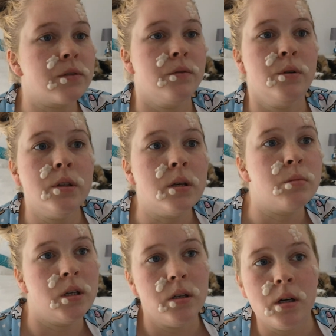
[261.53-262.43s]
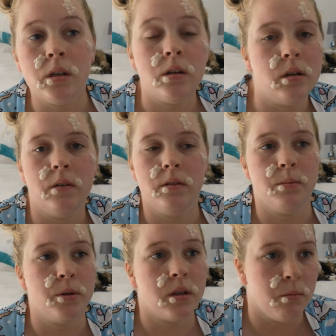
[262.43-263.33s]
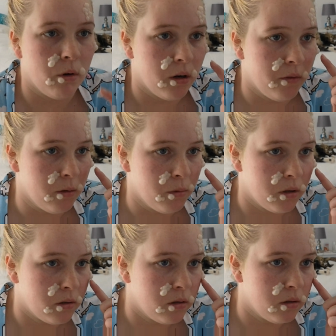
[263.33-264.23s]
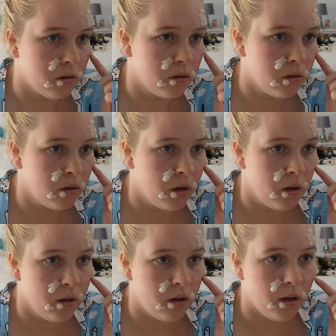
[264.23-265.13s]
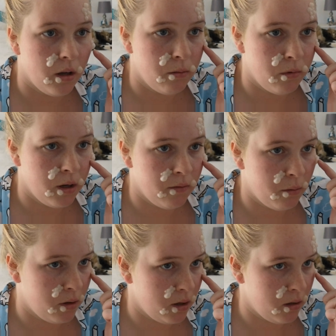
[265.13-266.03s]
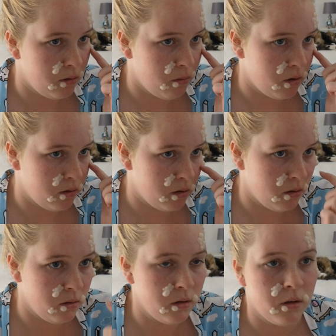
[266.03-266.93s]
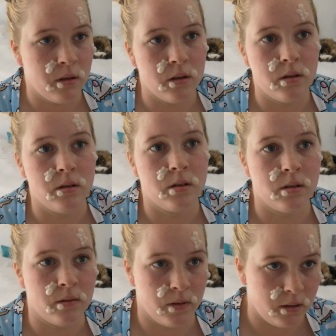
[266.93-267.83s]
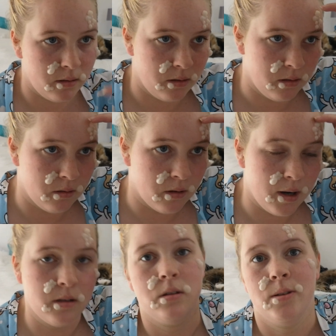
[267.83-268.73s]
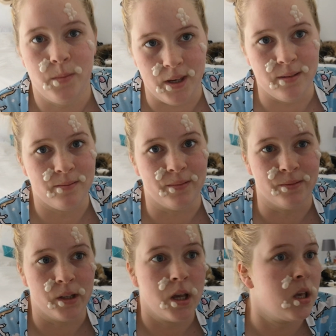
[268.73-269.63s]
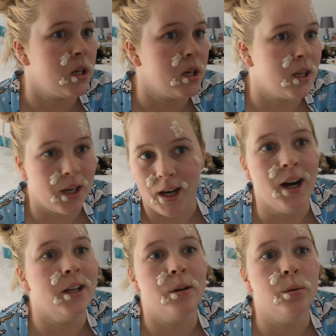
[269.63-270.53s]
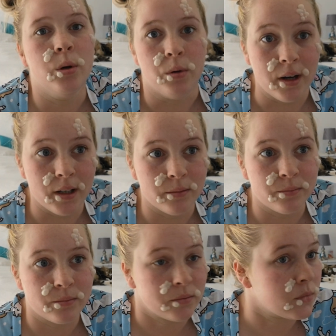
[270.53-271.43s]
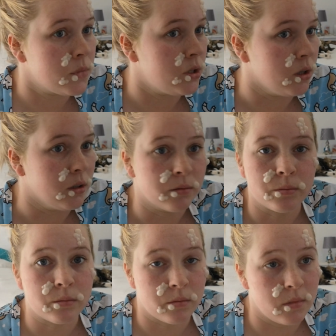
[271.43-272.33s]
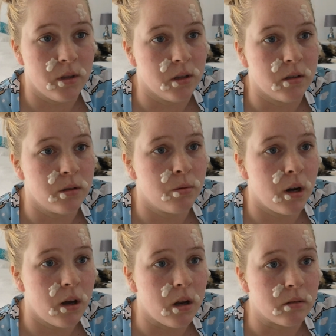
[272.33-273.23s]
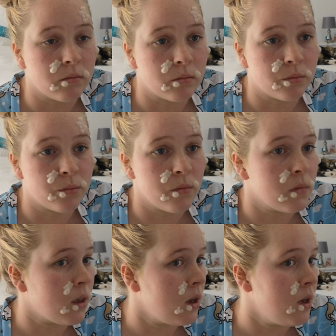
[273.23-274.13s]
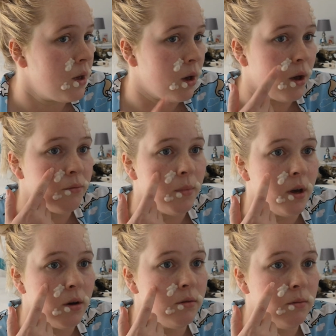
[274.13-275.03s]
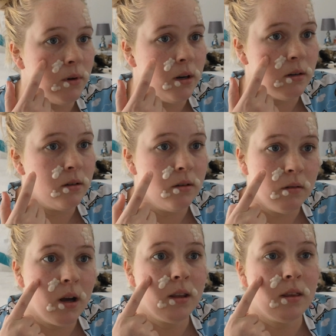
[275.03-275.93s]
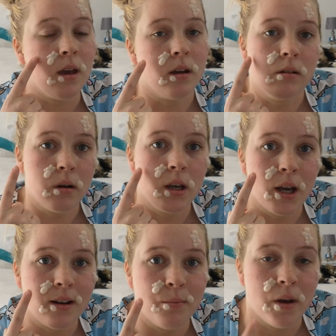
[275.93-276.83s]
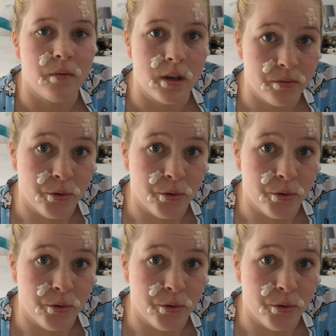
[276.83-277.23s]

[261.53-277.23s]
for them to dry. You can obviously put them wherever you want to, in whatever way you want to. This just felt right to me. I don't know why. So this is what I got. I have my own one right there growing out of my face for